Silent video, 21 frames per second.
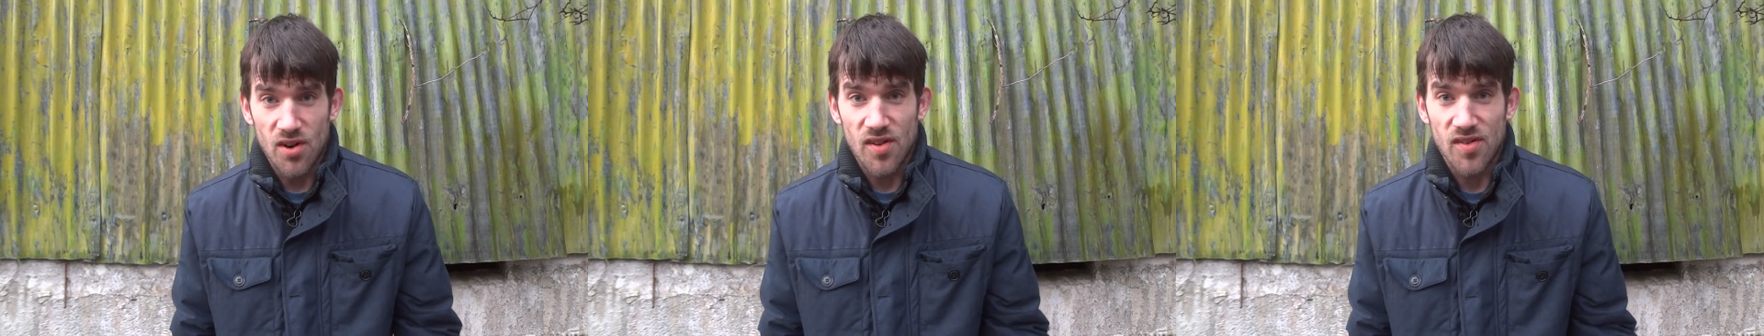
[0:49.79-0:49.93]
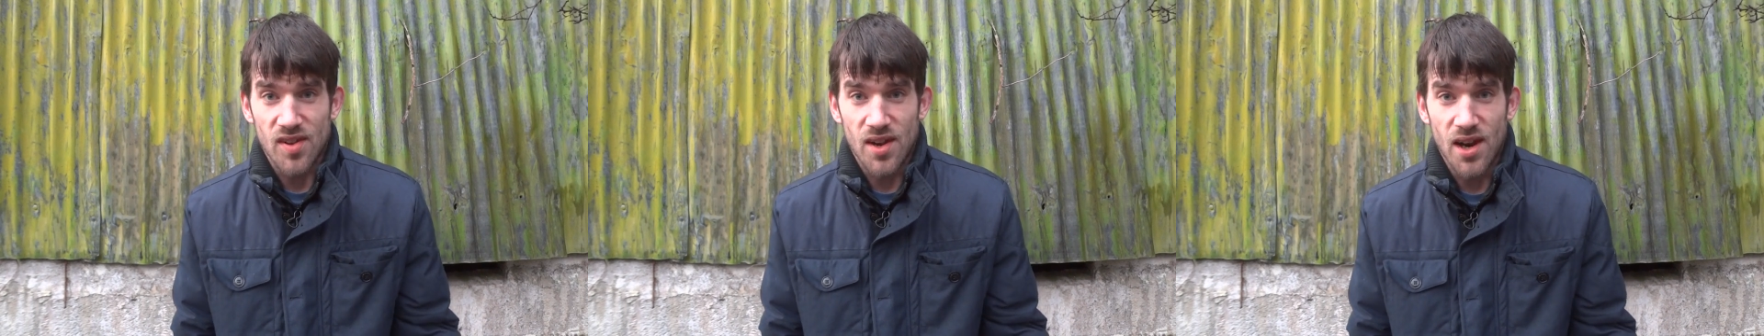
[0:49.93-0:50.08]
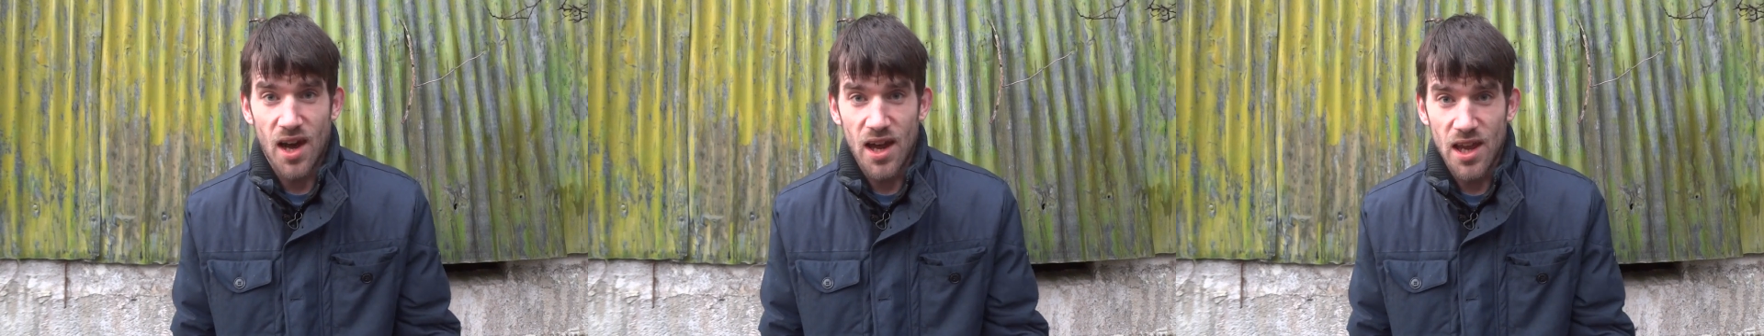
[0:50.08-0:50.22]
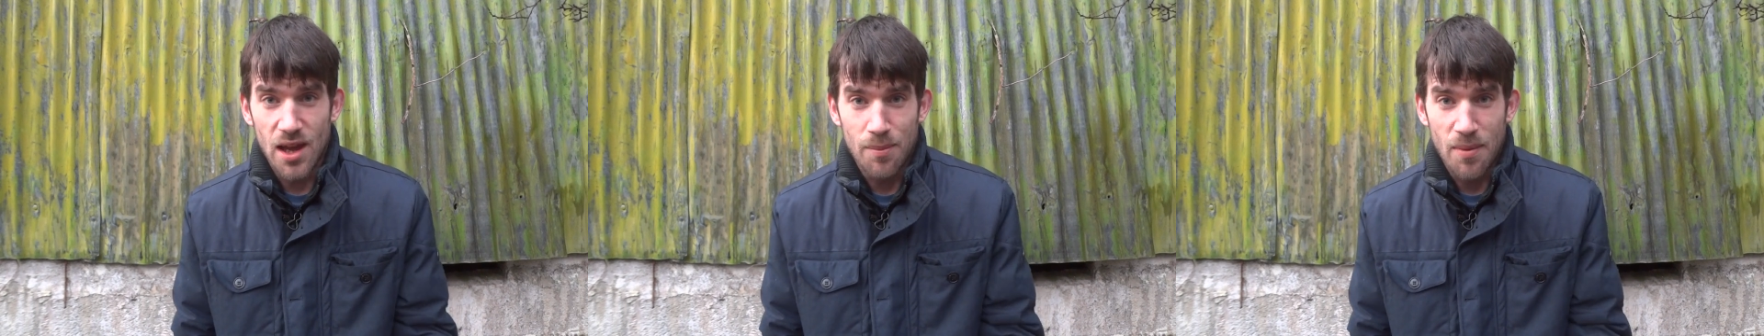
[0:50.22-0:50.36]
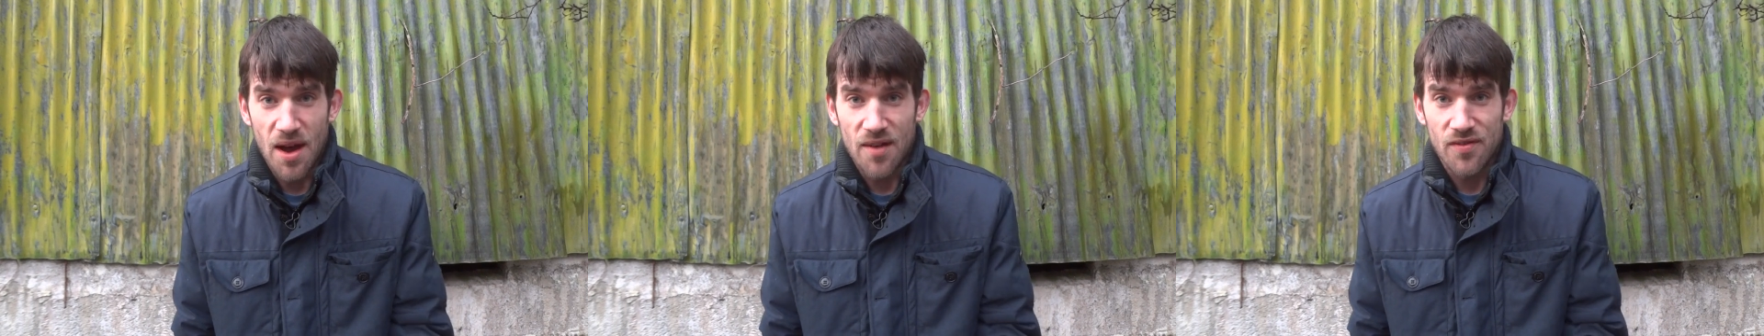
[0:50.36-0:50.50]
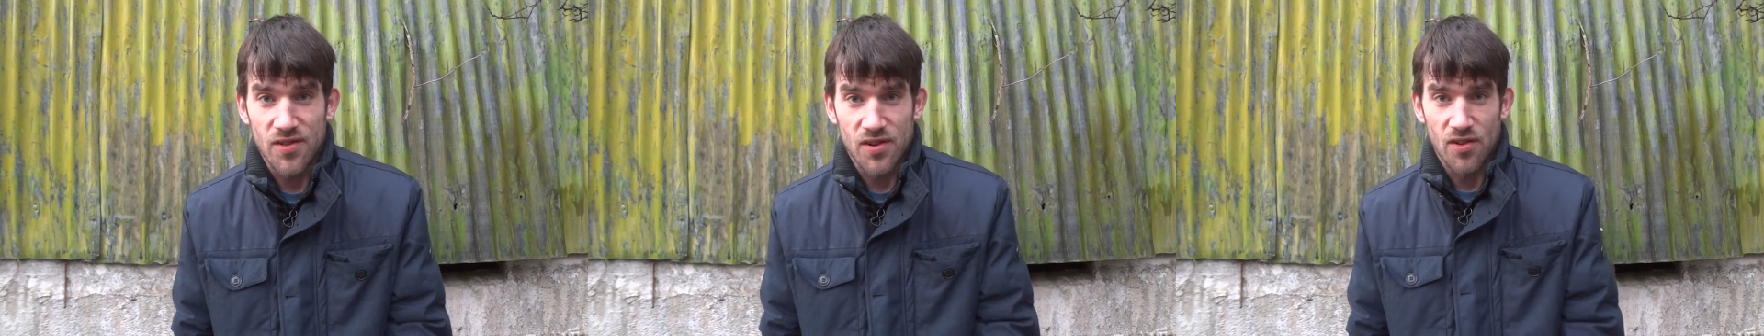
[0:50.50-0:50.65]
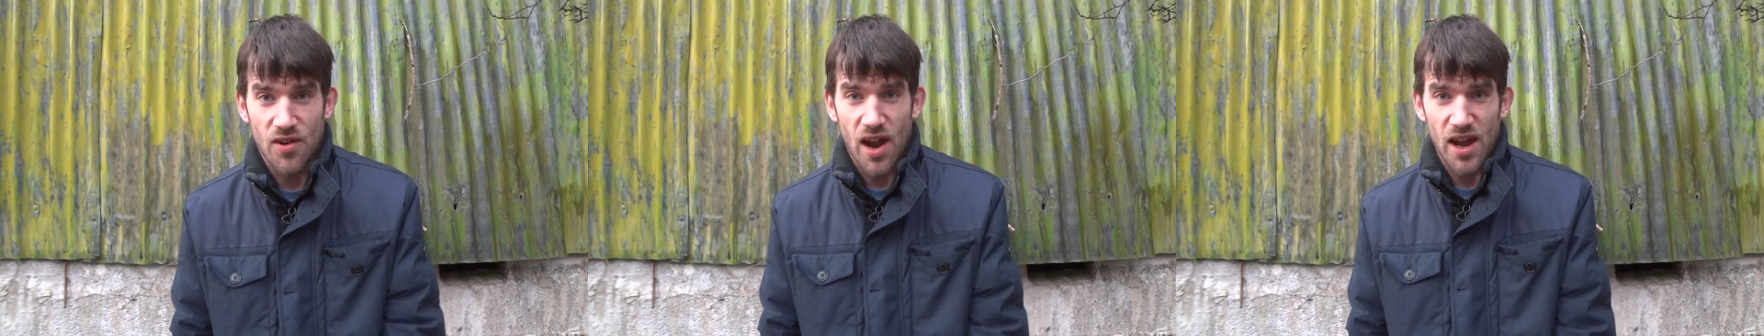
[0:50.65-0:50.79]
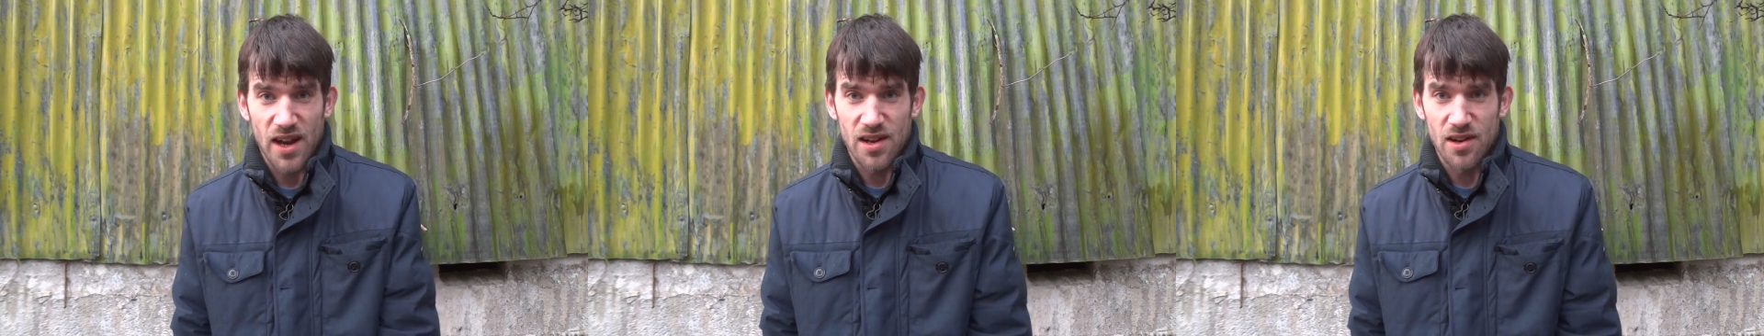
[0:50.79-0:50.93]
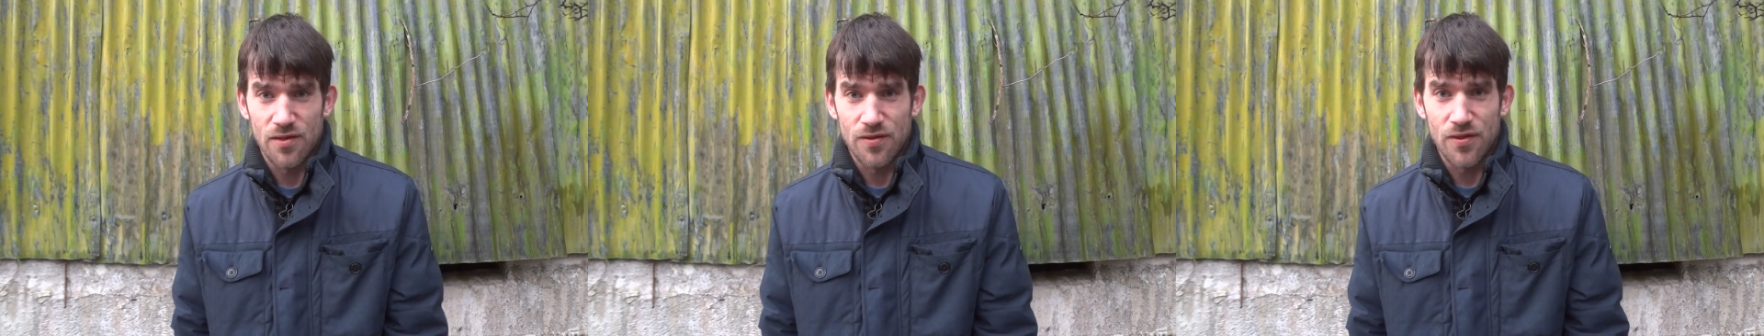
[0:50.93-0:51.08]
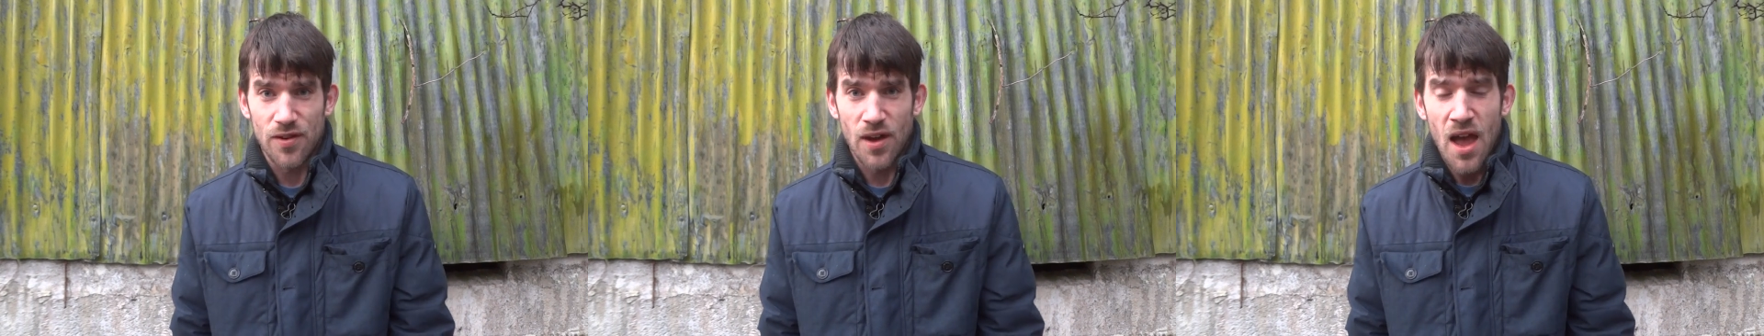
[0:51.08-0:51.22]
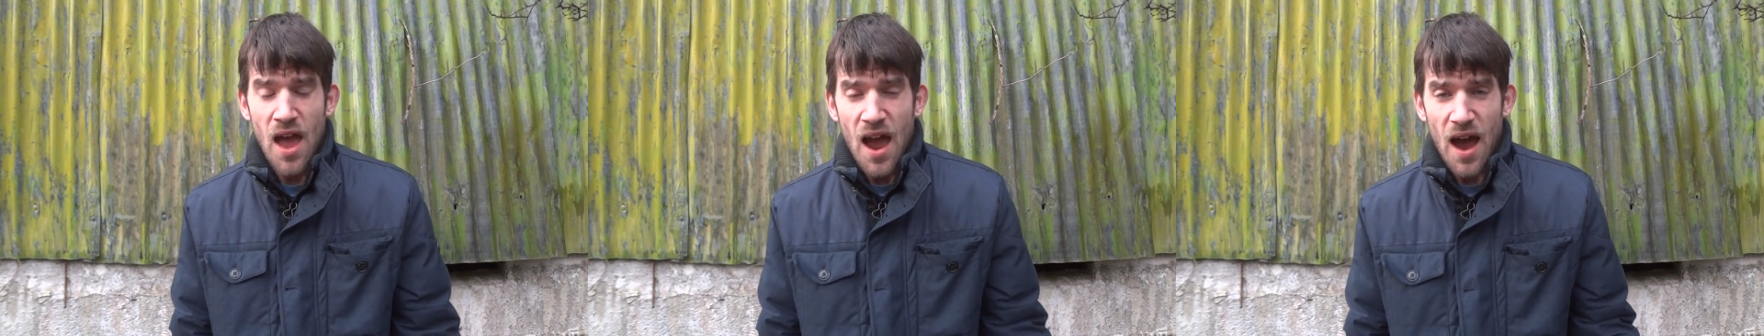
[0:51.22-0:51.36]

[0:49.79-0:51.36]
is an IMF directive,